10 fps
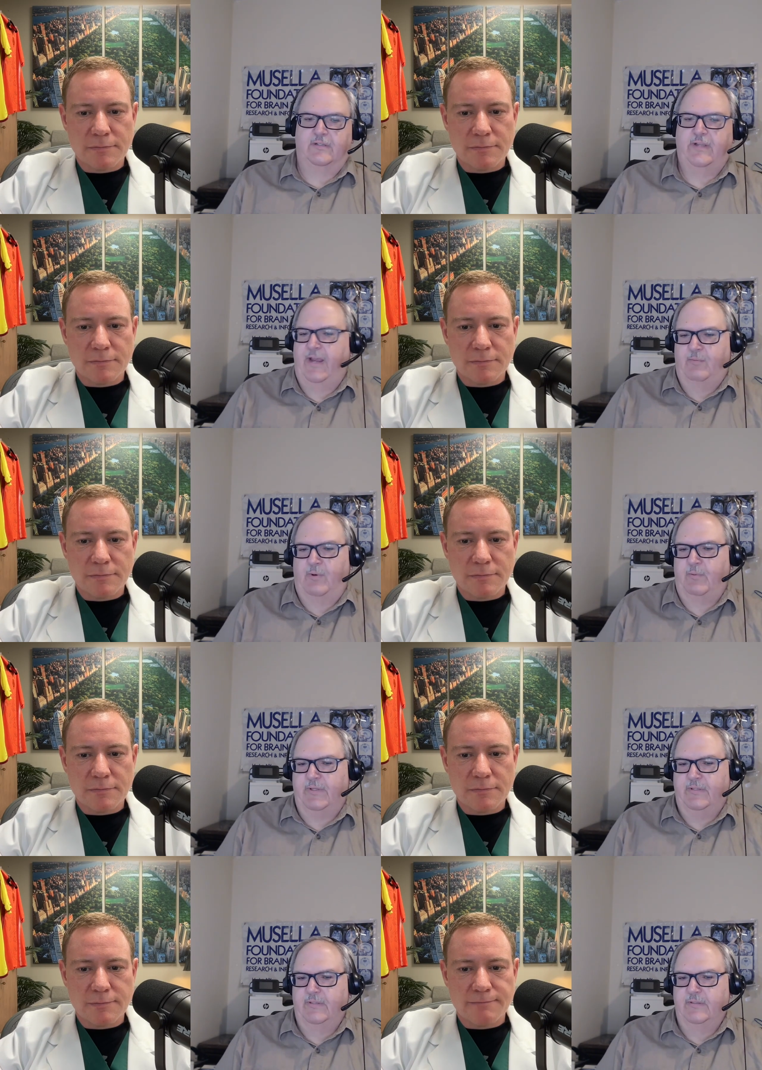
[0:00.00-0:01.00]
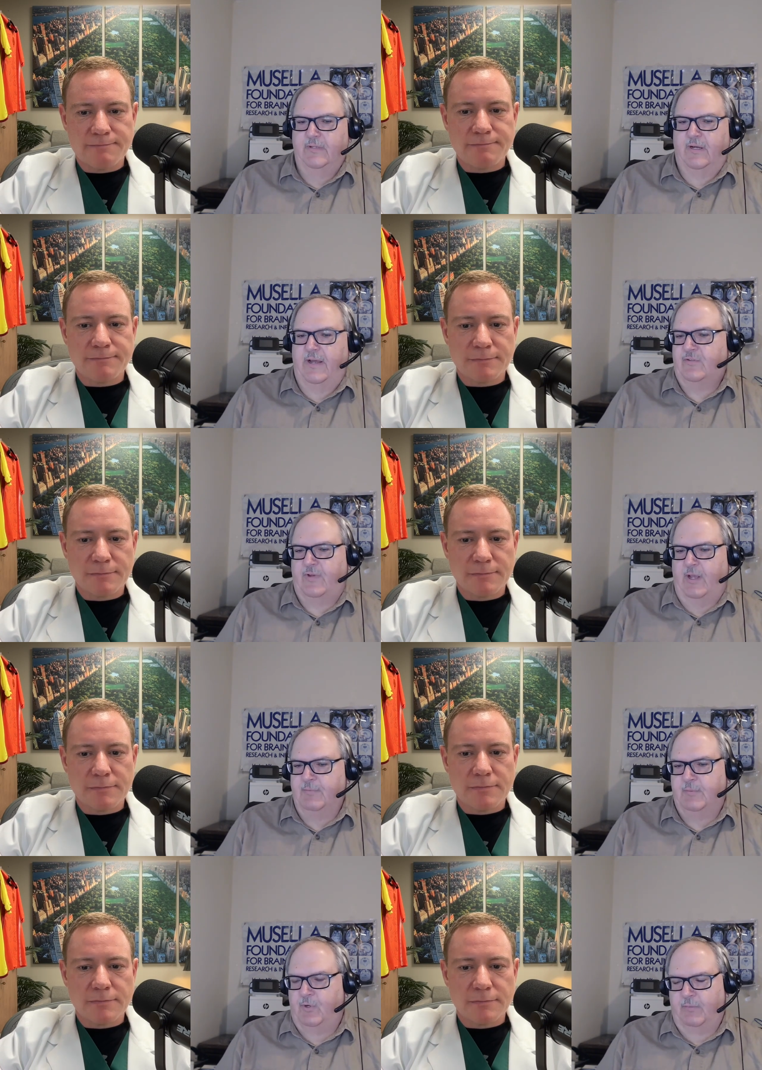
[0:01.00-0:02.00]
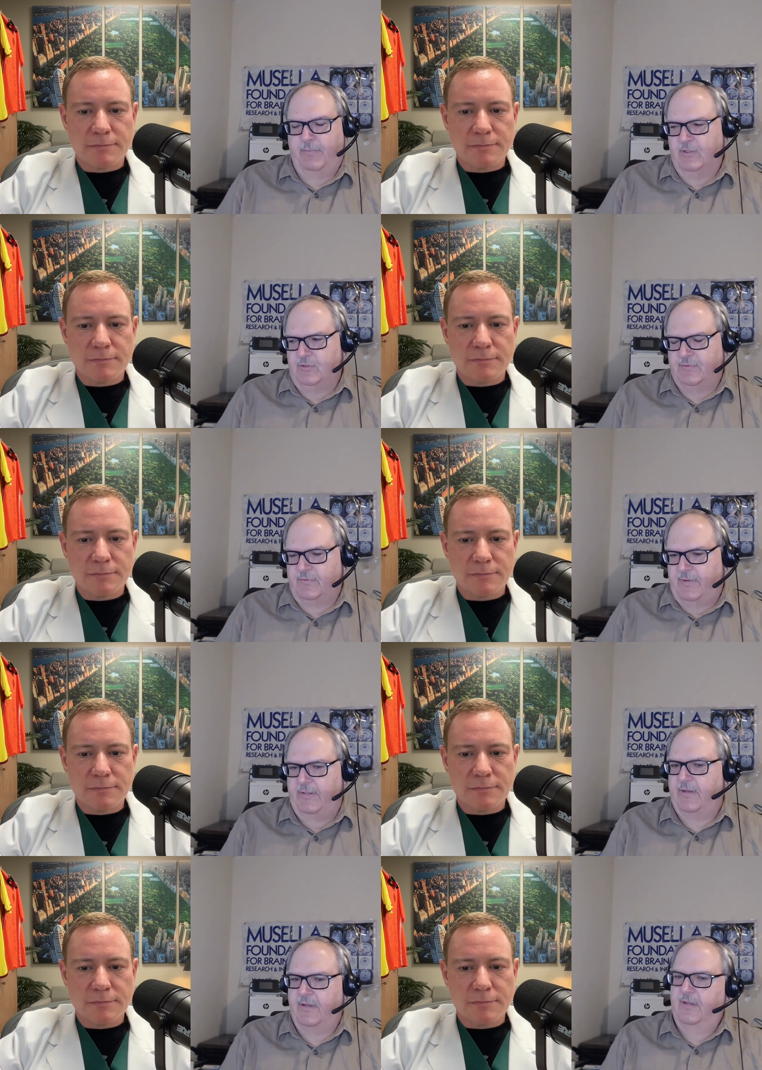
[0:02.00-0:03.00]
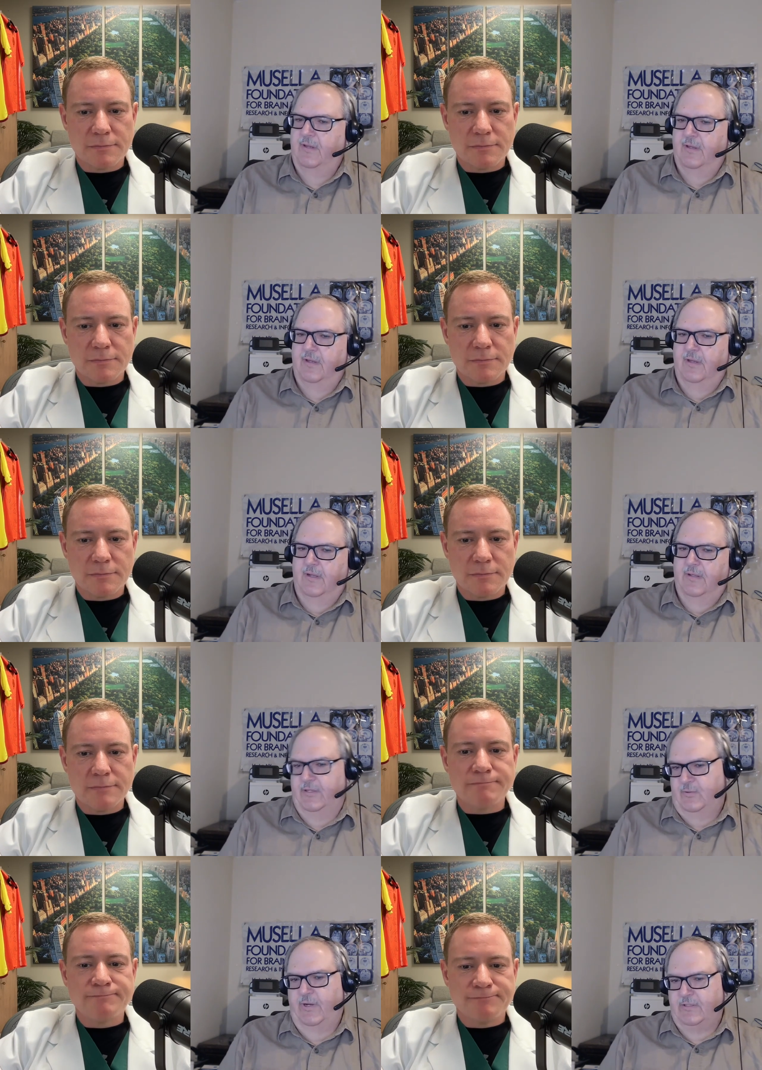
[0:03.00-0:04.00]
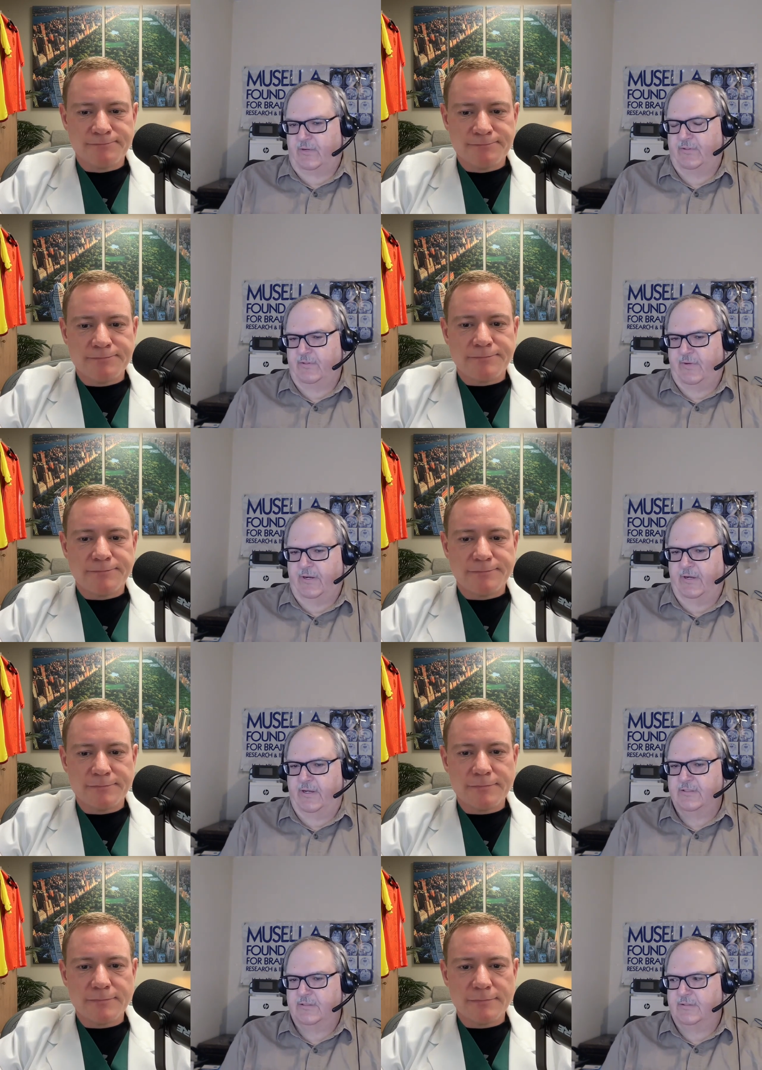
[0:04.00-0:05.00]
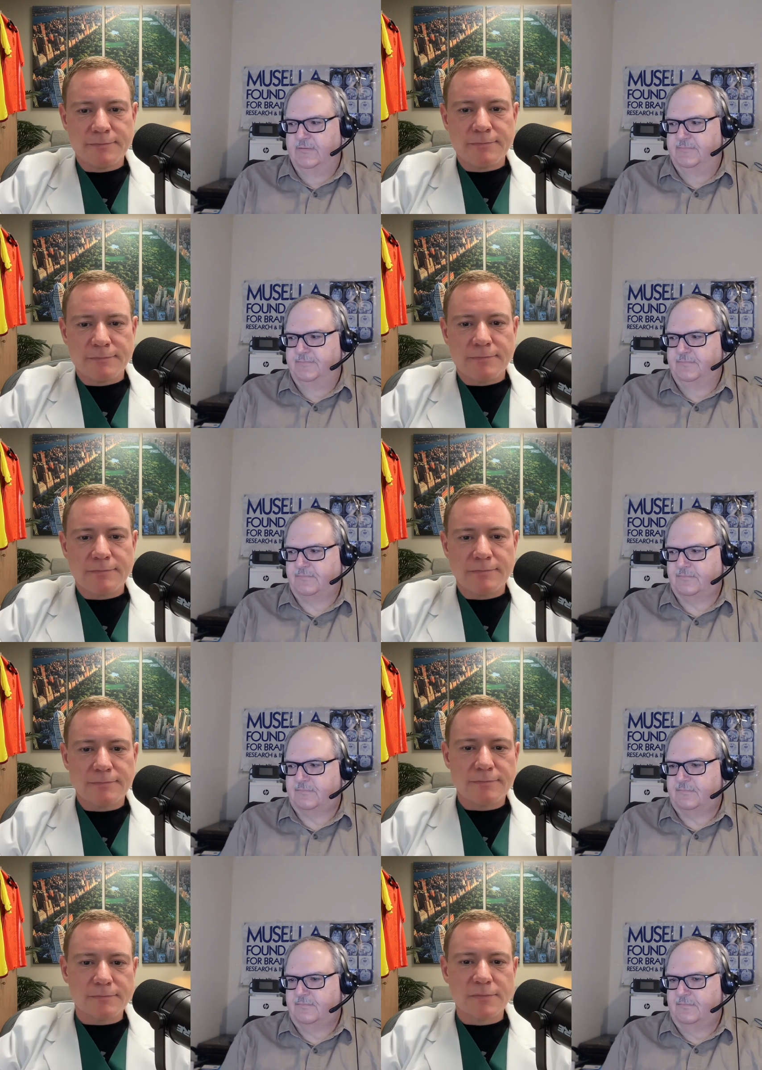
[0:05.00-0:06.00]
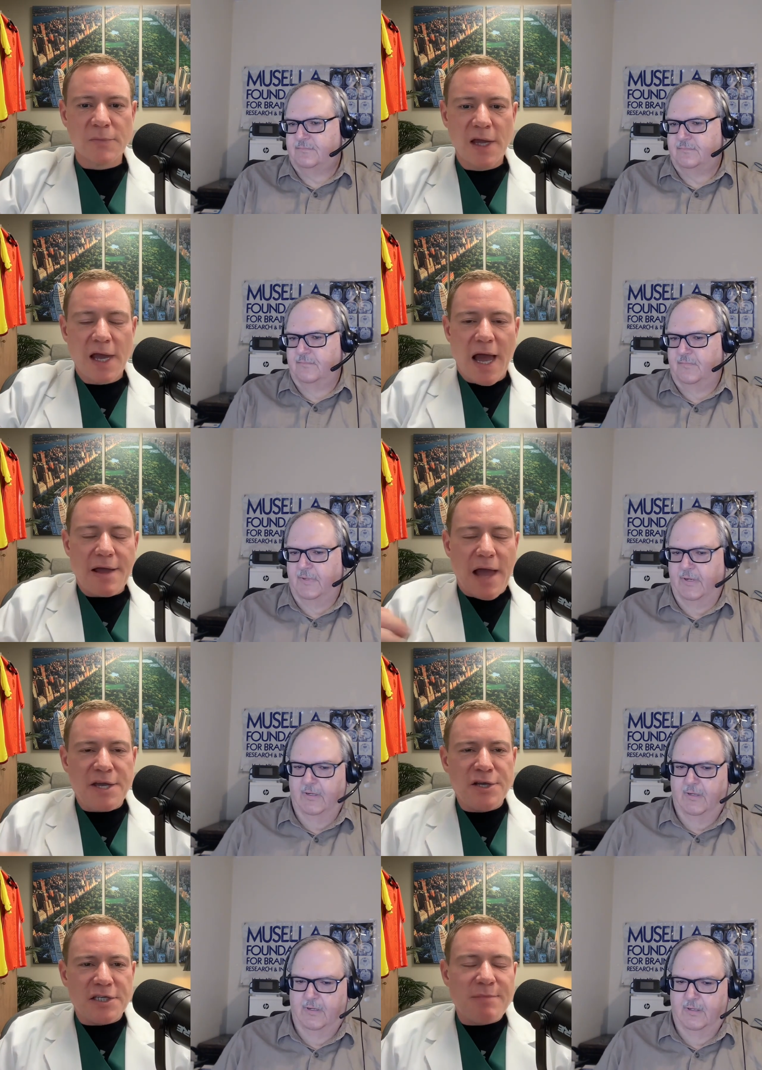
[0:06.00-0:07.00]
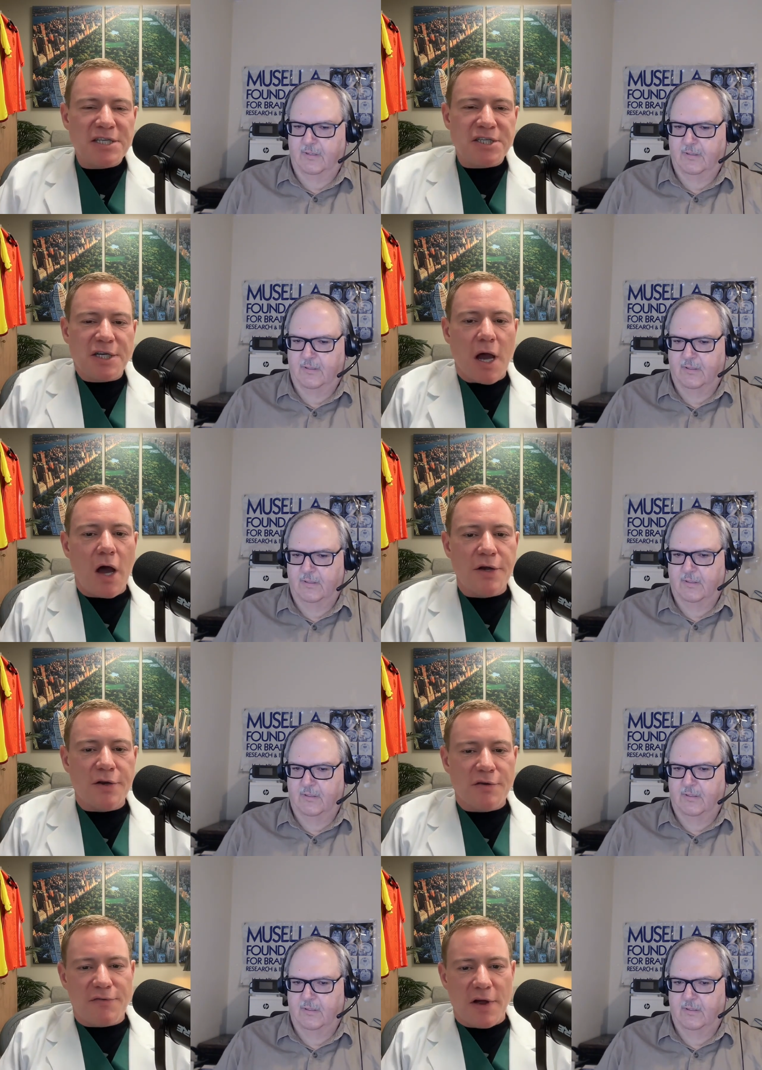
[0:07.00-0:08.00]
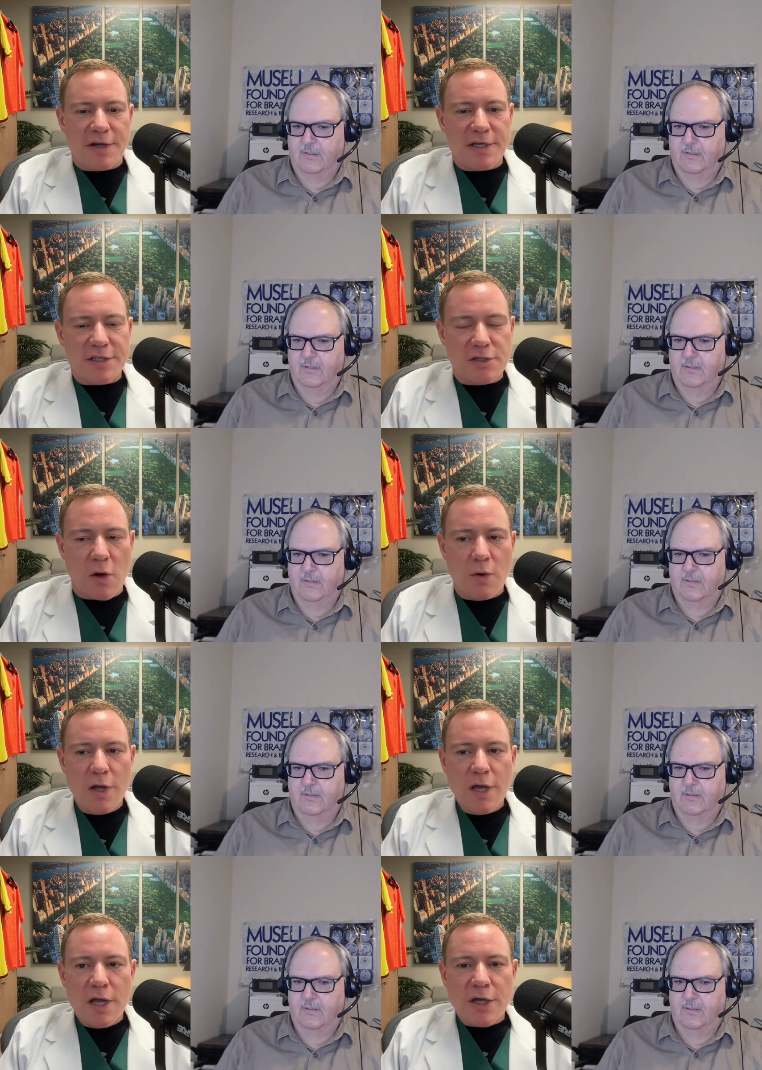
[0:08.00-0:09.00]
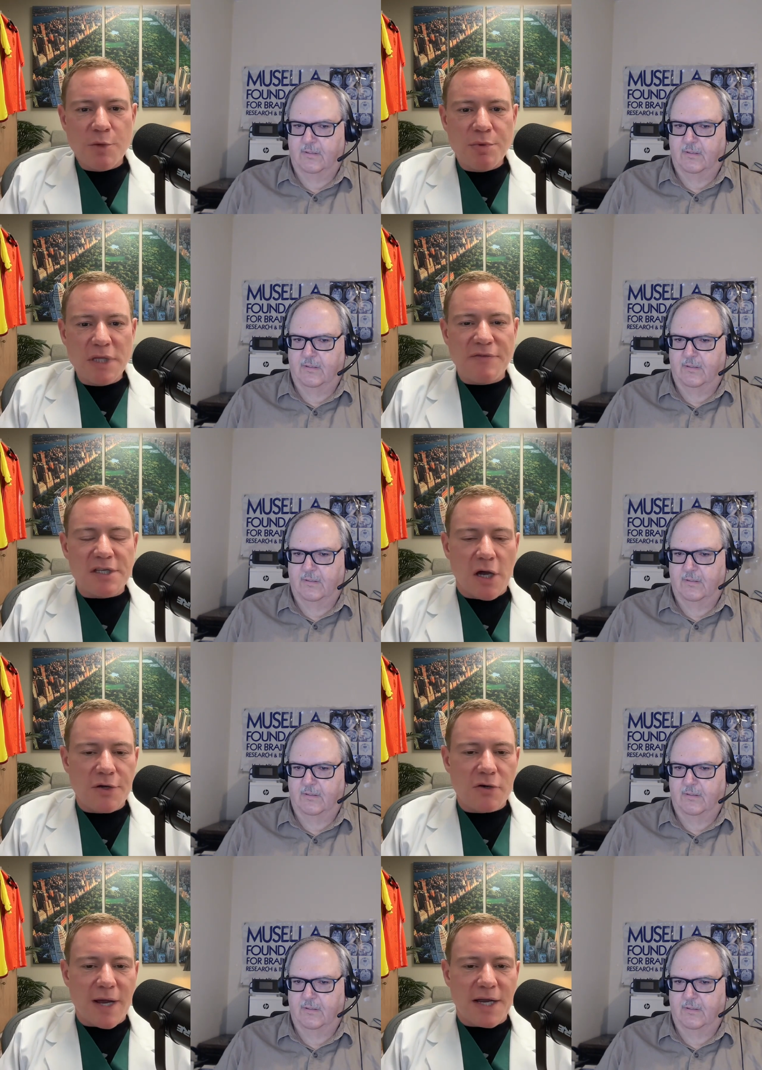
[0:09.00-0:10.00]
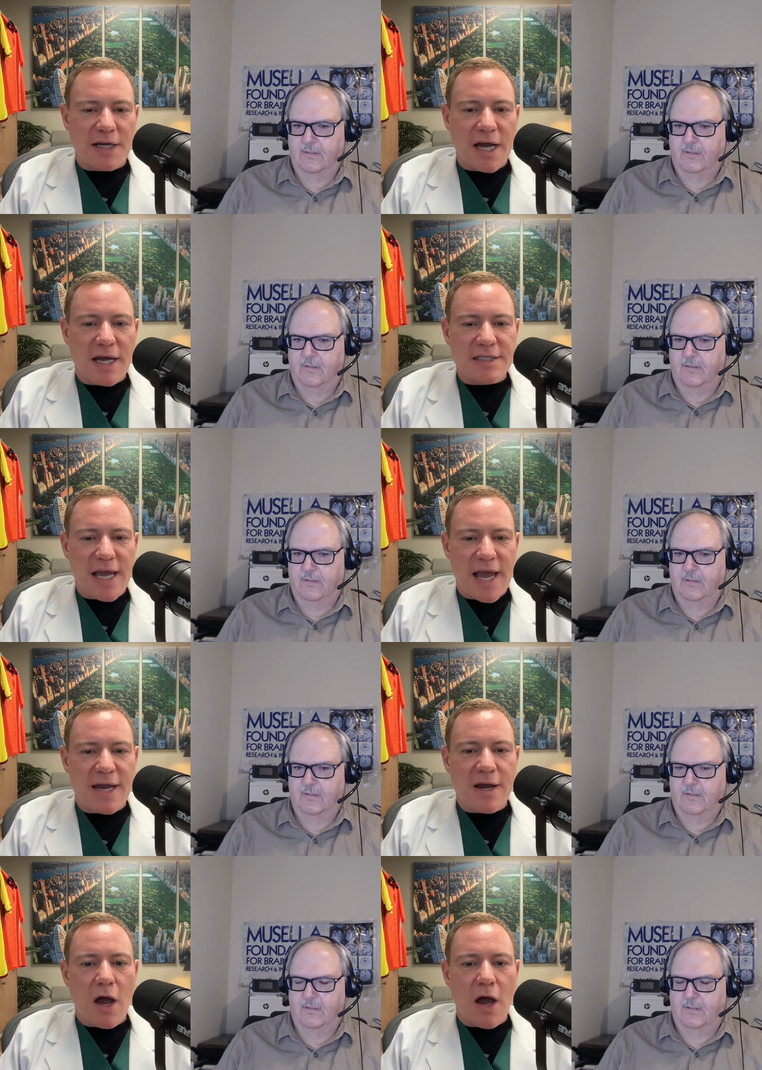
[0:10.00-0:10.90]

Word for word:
Speaker 1: care when we uh, ask for help supporting bills or for funding. That's why it's underrecognized.
Speaker 2: Mm -hmm. You just mentioned underfunded. So you believe it's underrecognized and